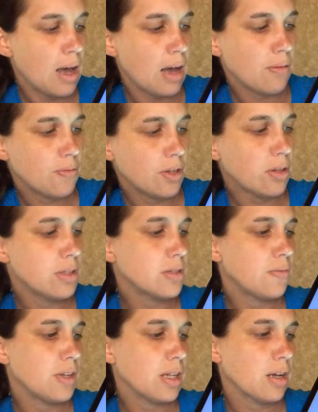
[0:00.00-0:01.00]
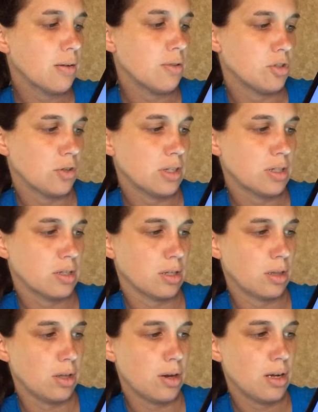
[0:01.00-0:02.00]
I feel this video addresses
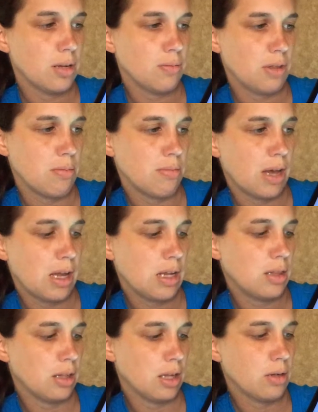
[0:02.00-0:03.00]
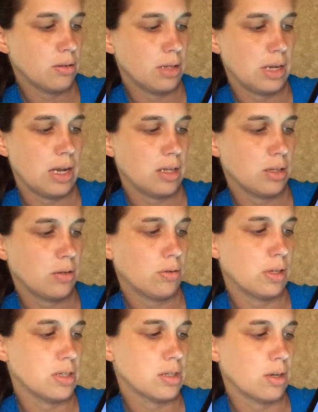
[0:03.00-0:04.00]
a lot of the main legal and ethical
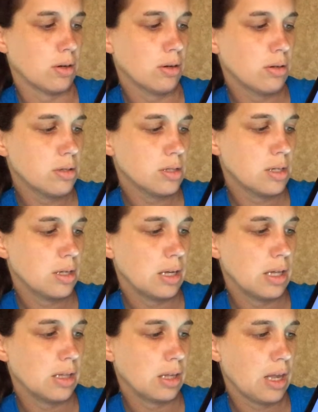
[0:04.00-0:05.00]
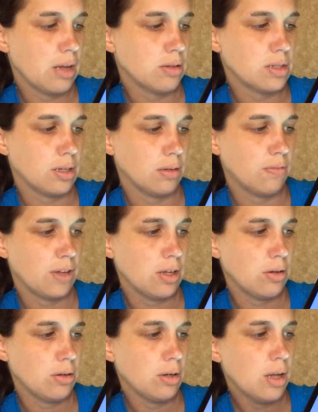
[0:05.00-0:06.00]
concerns in the counseling
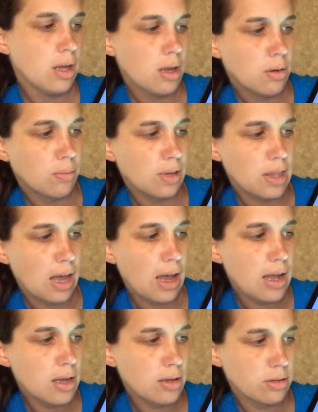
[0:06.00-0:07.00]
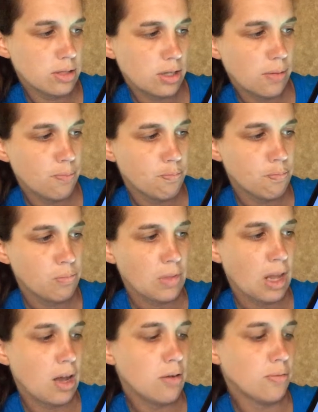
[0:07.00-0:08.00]
field without
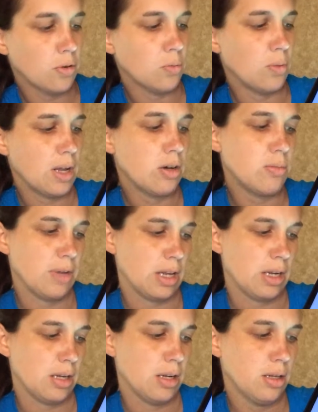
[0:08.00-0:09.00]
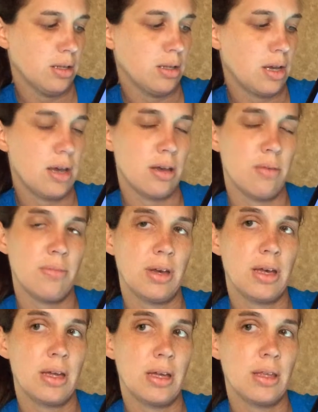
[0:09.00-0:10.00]
overwhelming
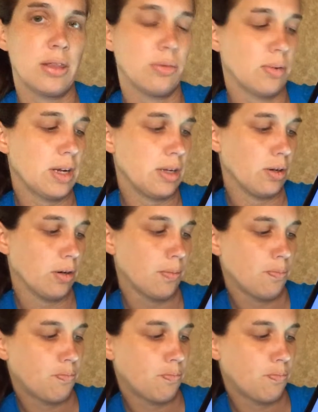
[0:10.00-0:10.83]
the reader.